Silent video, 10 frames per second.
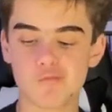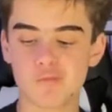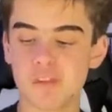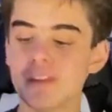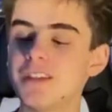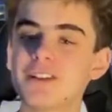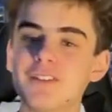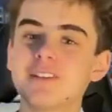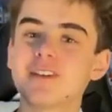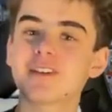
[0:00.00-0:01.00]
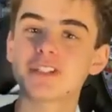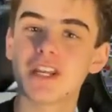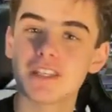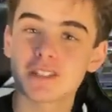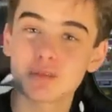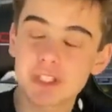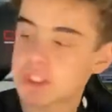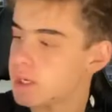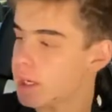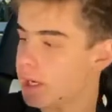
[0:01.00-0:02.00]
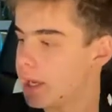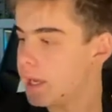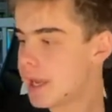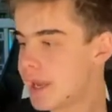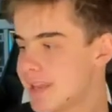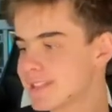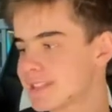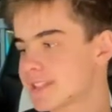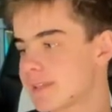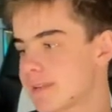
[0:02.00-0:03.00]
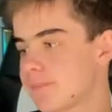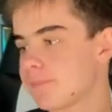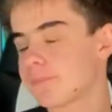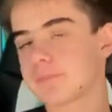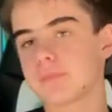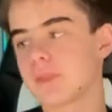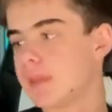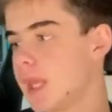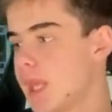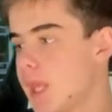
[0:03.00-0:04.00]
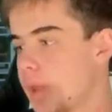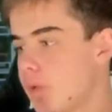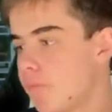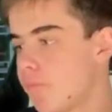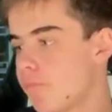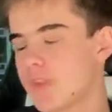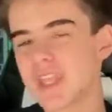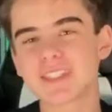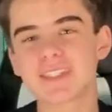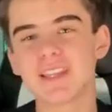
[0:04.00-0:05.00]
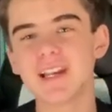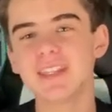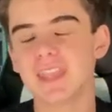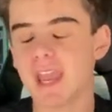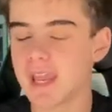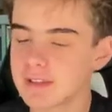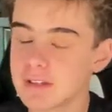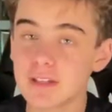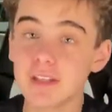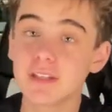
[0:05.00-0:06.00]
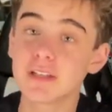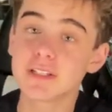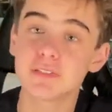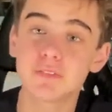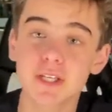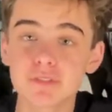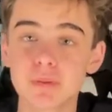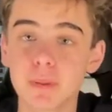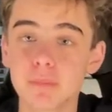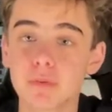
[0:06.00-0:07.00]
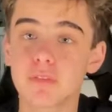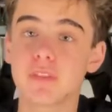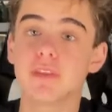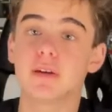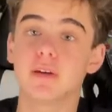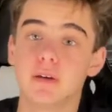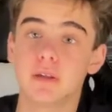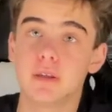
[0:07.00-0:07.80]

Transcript: this glow in the dark chase, which it's not that good, because if you guys remember the